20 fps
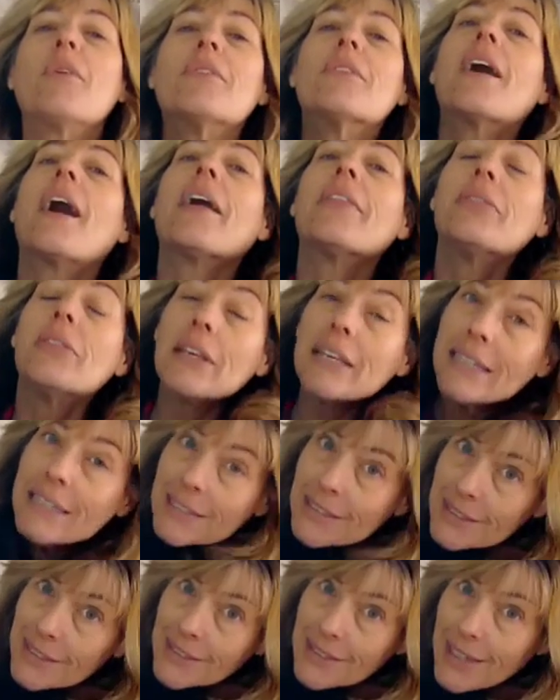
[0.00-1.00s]
we've got the
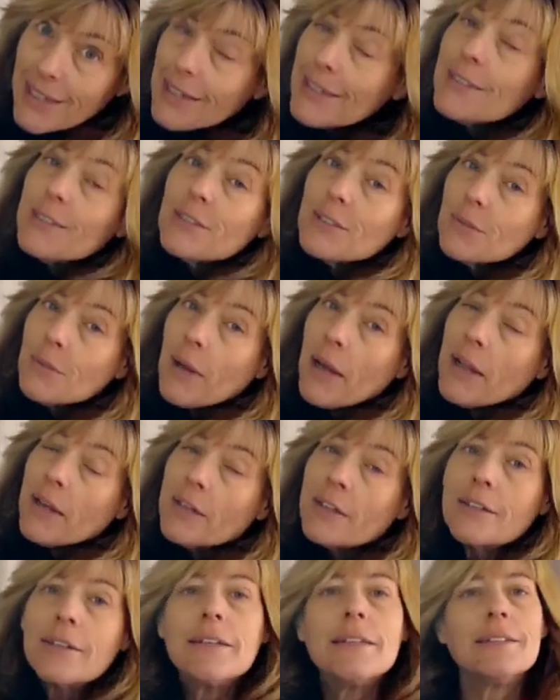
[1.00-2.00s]
inside
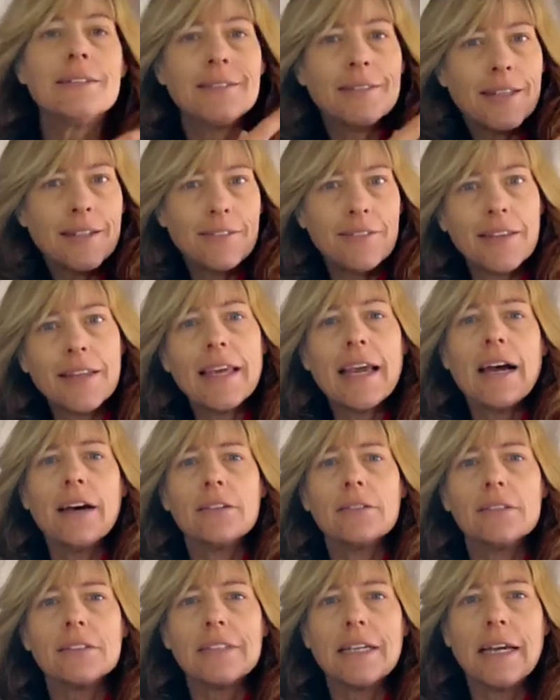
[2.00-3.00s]
sweater instead of the
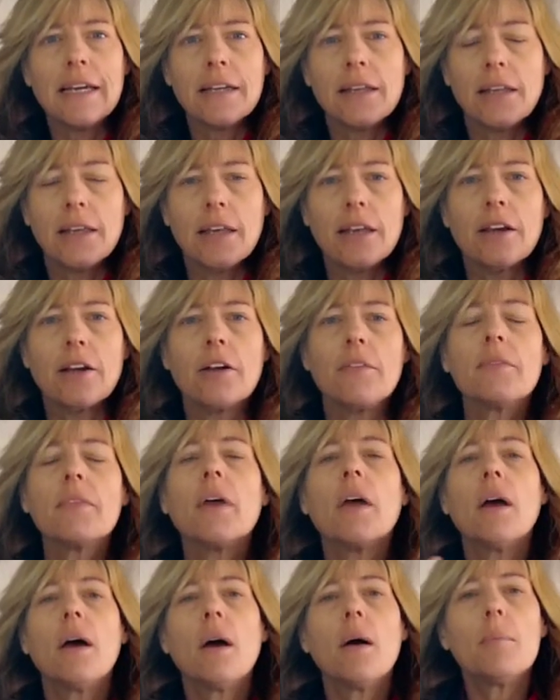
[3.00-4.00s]
outside gear.
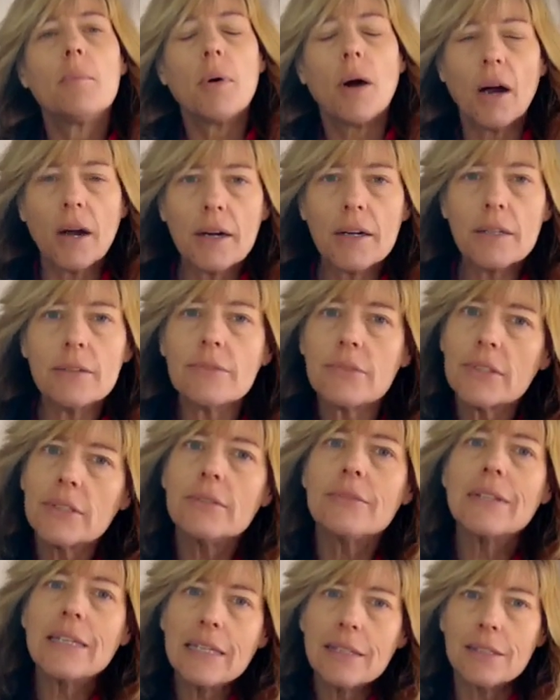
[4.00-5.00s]
Part of
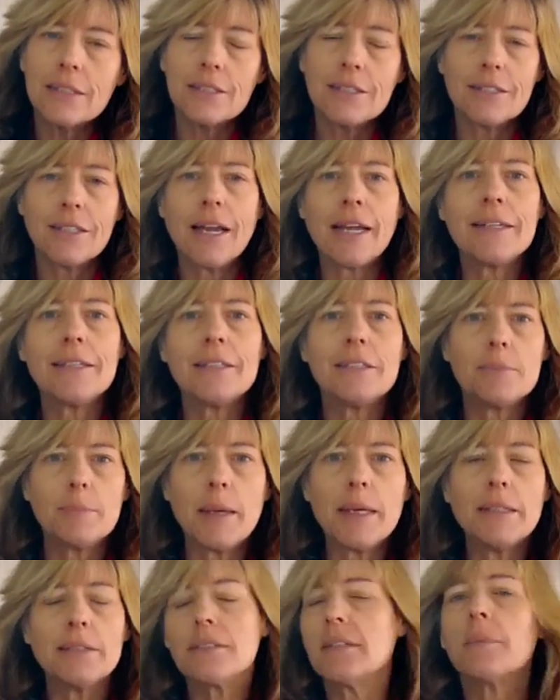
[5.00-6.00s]
living in this tiny
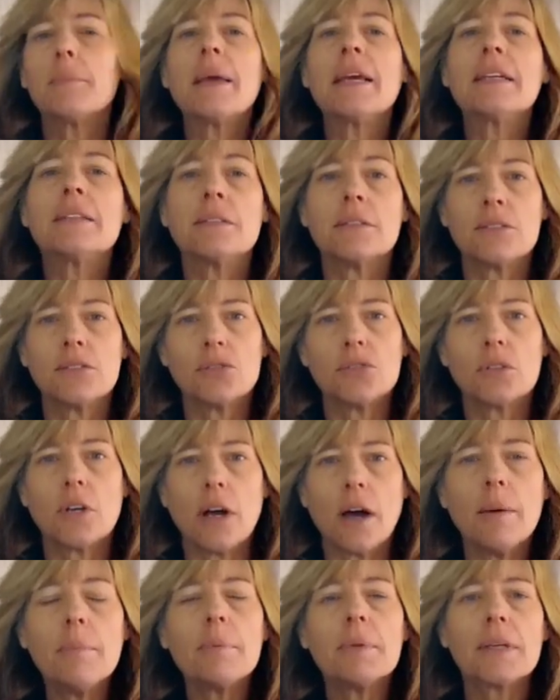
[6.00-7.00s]
space that makes it so
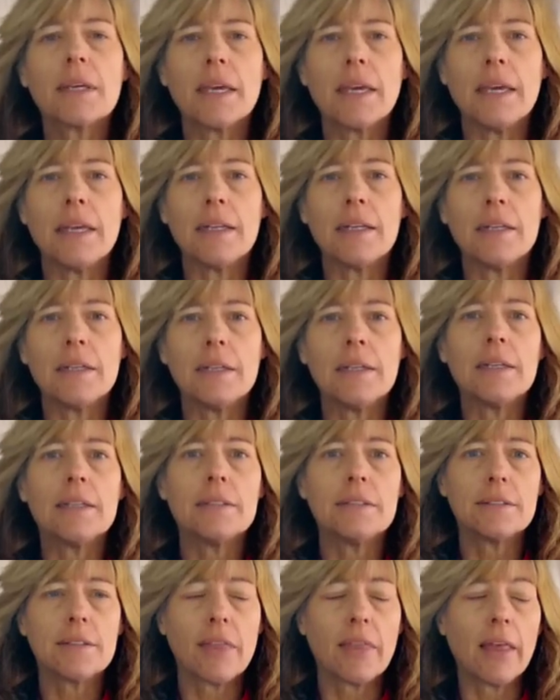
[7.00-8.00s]
complicated
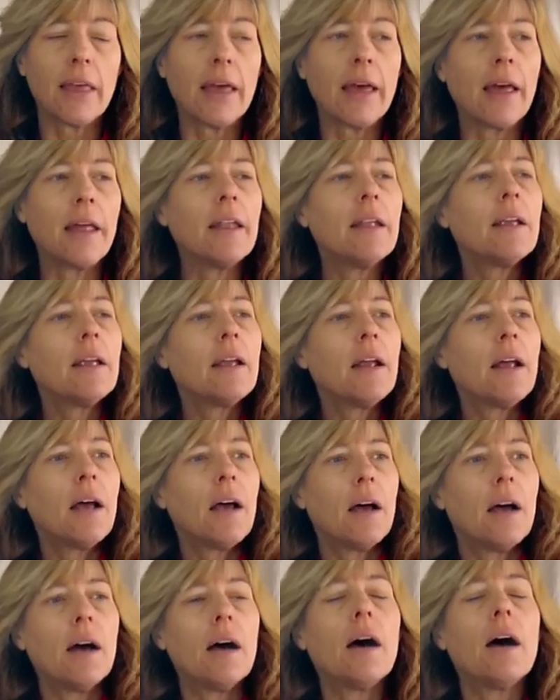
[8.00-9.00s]
is that
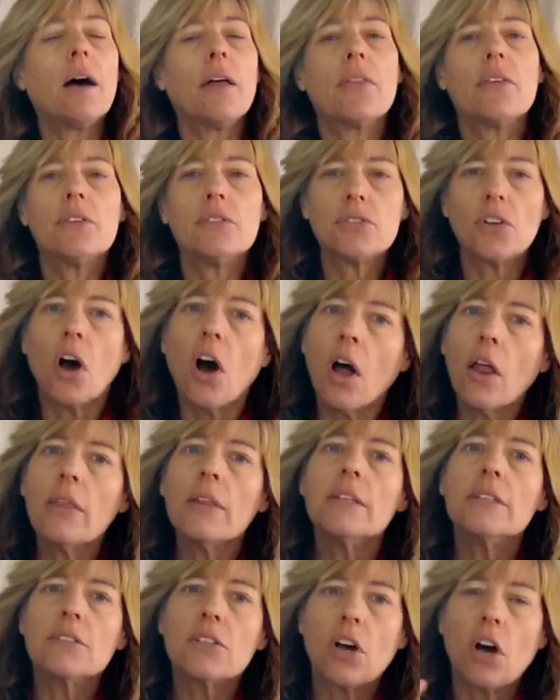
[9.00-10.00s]
uh, there's all
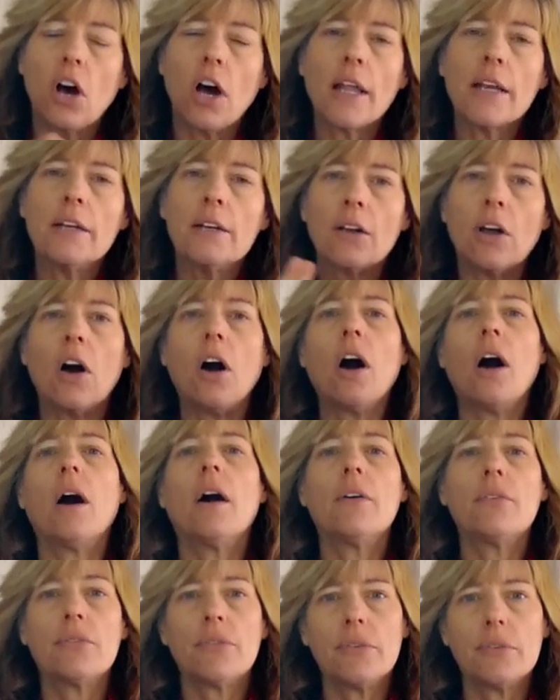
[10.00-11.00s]
this on and
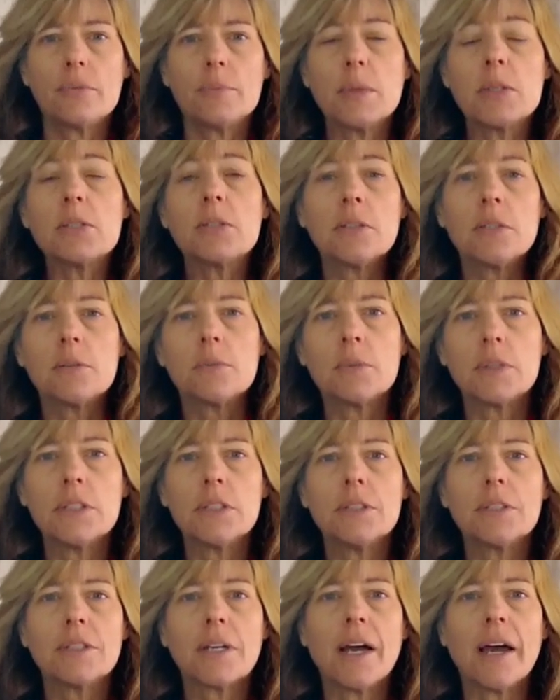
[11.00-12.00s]
off, especially in
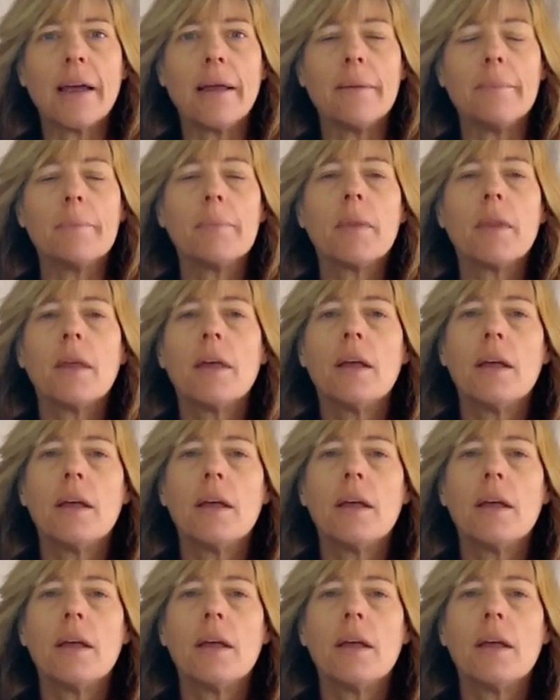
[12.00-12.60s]
wintertime.